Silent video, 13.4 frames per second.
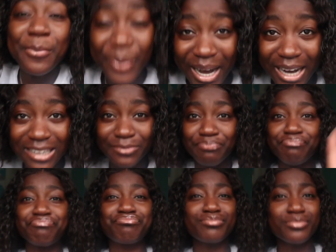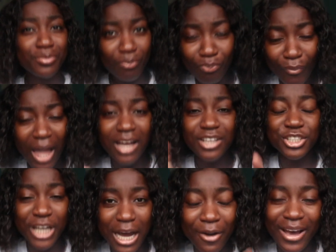But
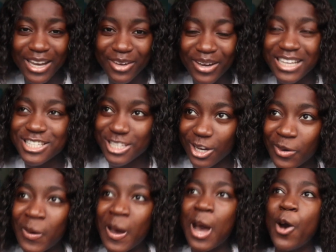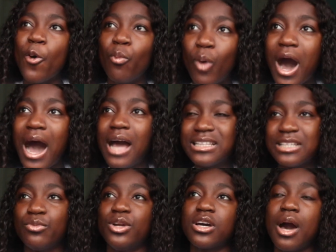ciao. Anyway, so what I
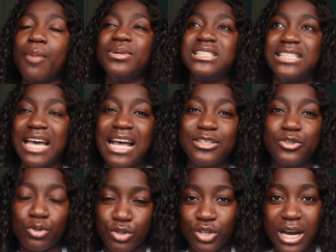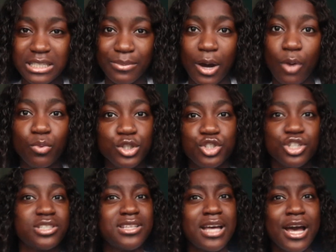did want to come and sit and talk to you guys about was
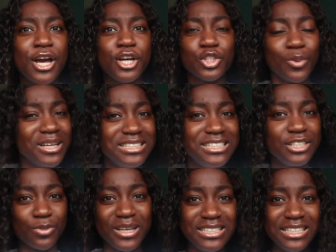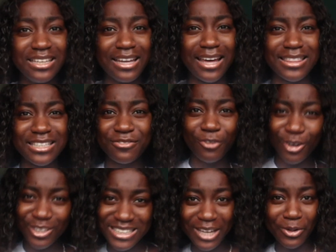just 2020. Like, this
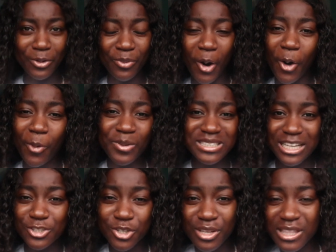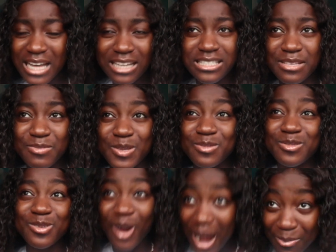vlog channel, we're almost at 2,000
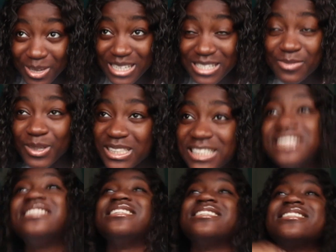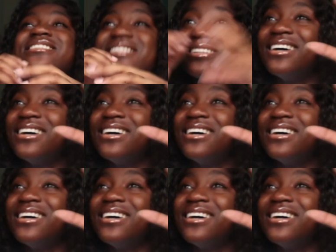subscribers, which is just